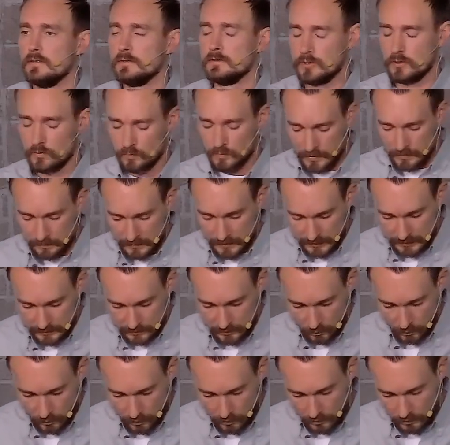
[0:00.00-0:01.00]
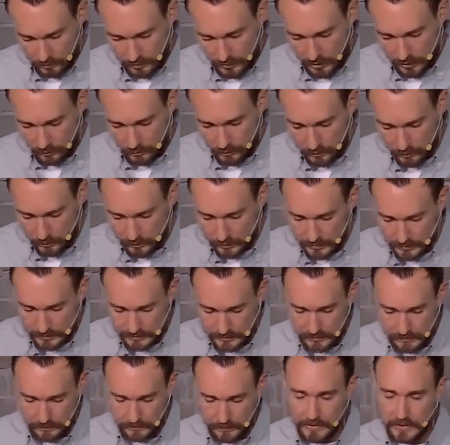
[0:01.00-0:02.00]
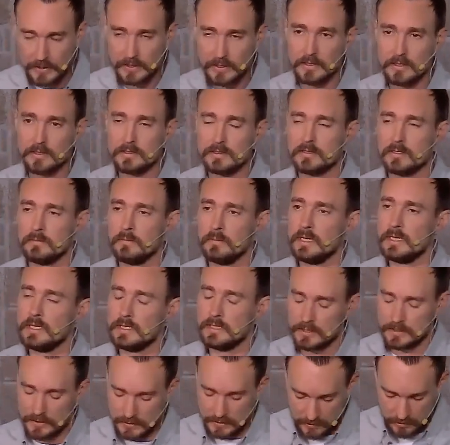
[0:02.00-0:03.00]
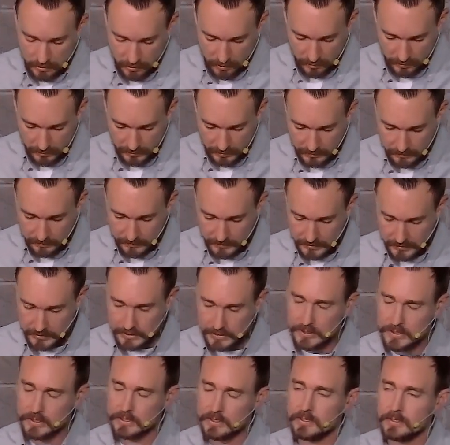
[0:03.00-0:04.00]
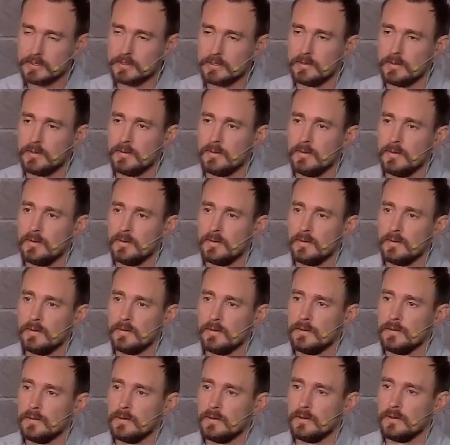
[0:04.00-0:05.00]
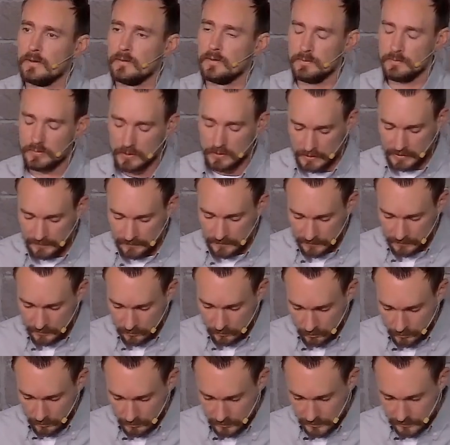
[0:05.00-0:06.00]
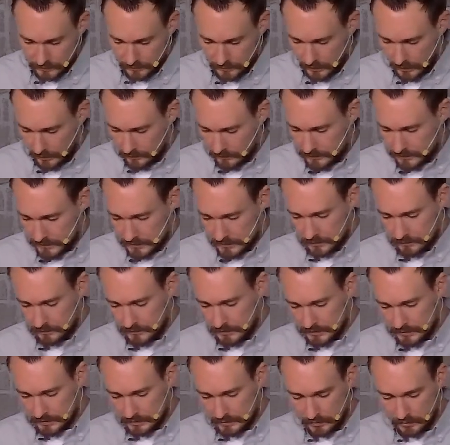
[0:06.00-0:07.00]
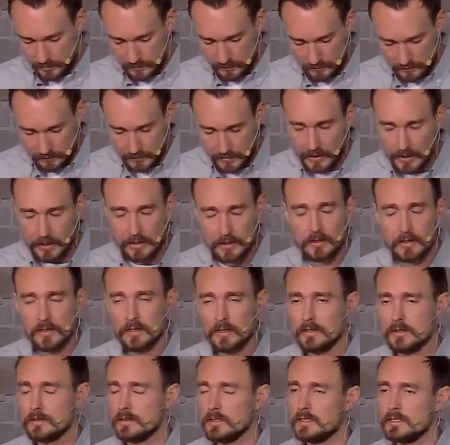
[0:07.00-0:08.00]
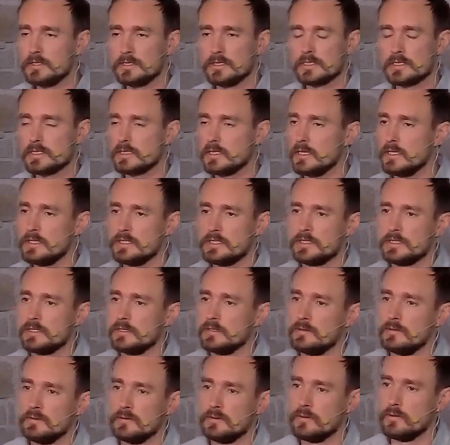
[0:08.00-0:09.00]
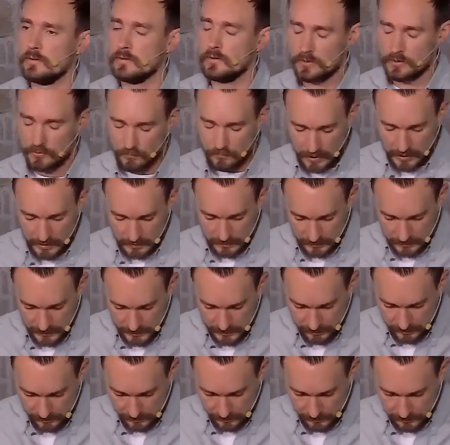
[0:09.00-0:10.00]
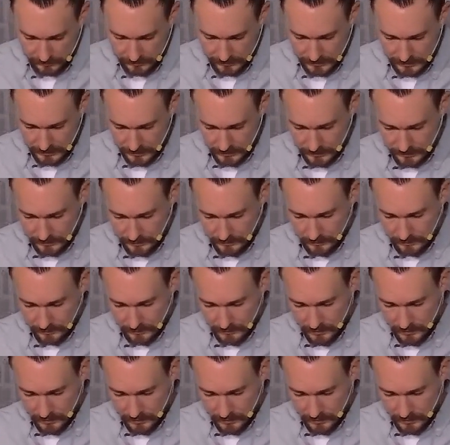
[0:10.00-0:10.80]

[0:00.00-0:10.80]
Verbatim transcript: to remake the world how we want it to be, to make it in our image we believe that the world's problems can be solved by legislation or the right leaders,